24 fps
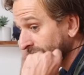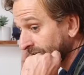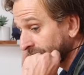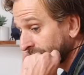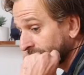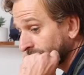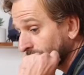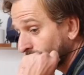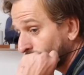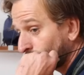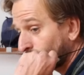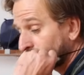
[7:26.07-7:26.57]

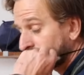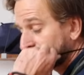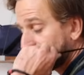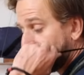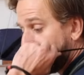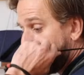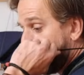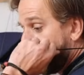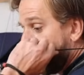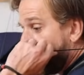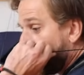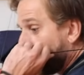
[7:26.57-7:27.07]
here, which
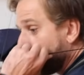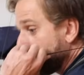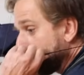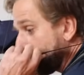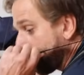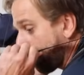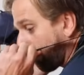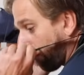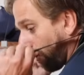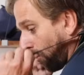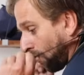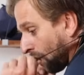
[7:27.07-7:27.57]
help
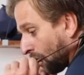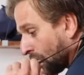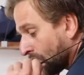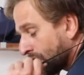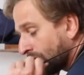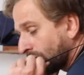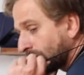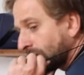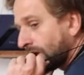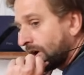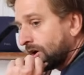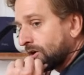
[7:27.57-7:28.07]
me pull the
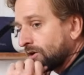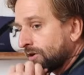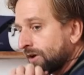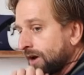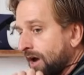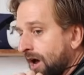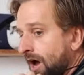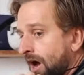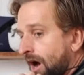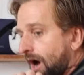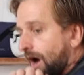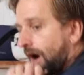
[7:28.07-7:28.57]
load
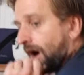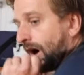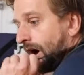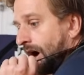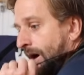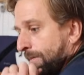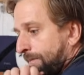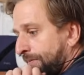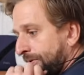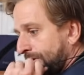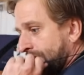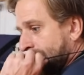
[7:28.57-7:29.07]

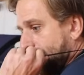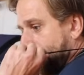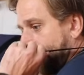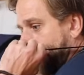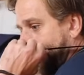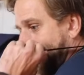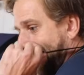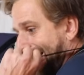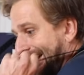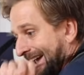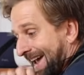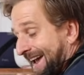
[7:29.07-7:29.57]
up
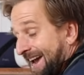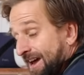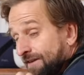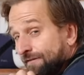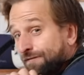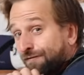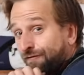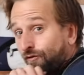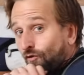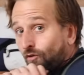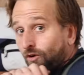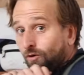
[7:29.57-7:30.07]
and
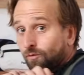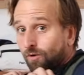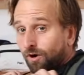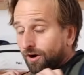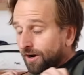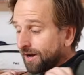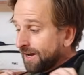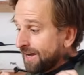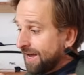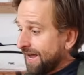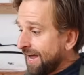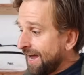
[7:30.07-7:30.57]

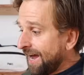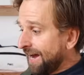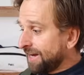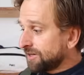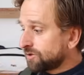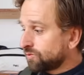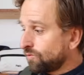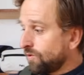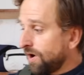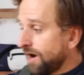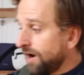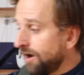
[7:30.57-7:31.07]
forward, as
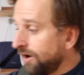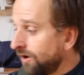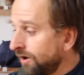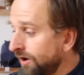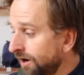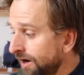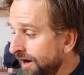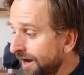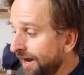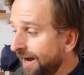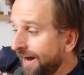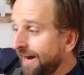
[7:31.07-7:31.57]
well
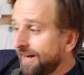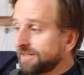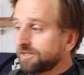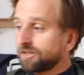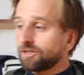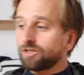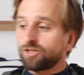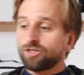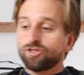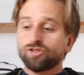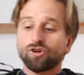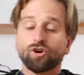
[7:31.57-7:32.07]
as a
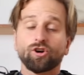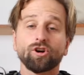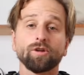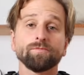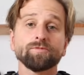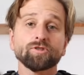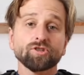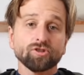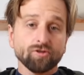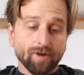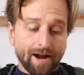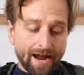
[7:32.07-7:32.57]
sternum
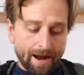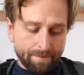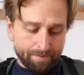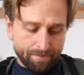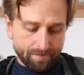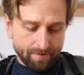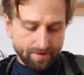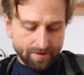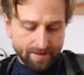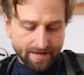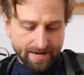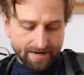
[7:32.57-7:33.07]

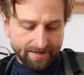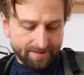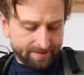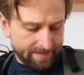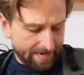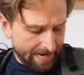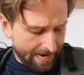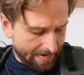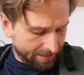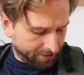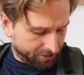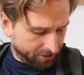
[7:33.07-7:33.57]
strap that
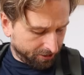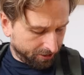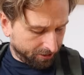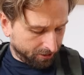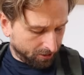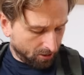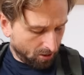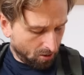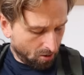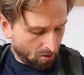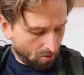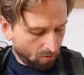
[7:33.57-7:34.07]

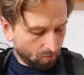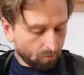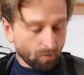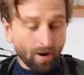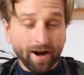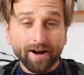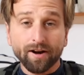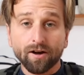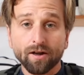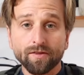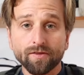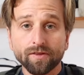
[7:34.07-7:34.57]
attaches
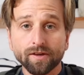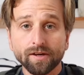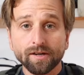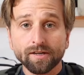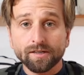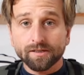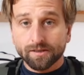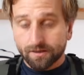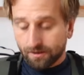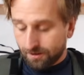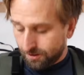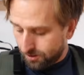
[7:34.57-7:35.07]
right on
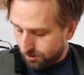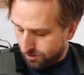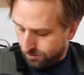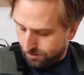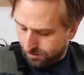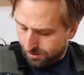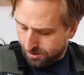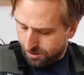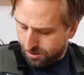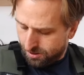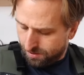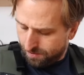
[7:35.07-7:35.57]
these
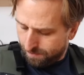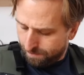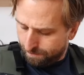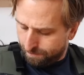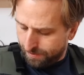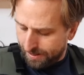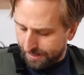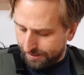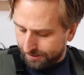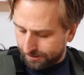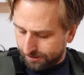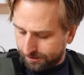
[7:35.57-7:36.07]
little
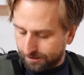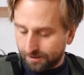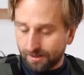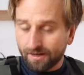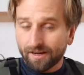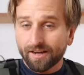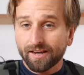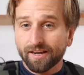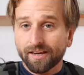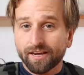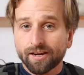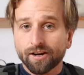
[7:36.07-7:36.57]
bits
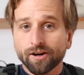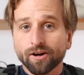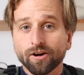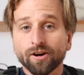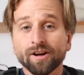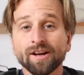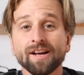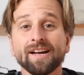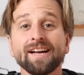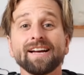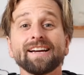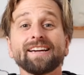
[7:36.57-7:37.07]
here,
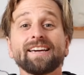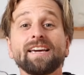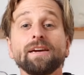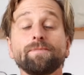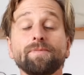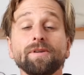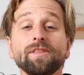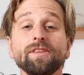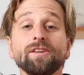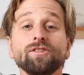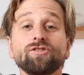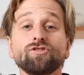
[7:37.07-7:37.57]

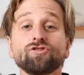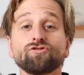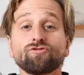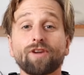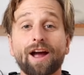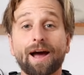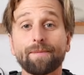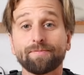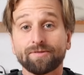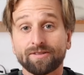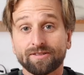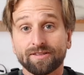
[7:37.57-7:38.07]
keeping these
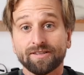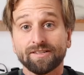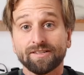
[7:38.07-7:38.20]
straps